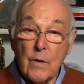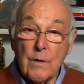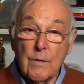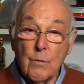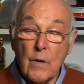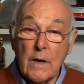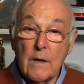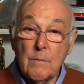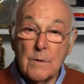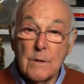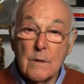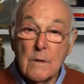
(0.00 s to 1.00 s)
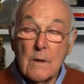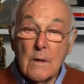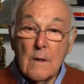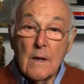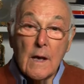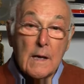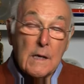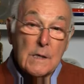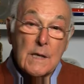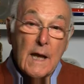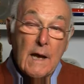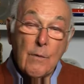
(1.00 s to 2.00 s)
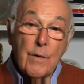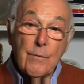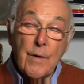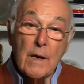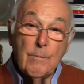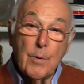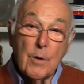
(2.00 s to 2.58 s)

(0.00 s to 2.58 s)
with Williams and he's now with Red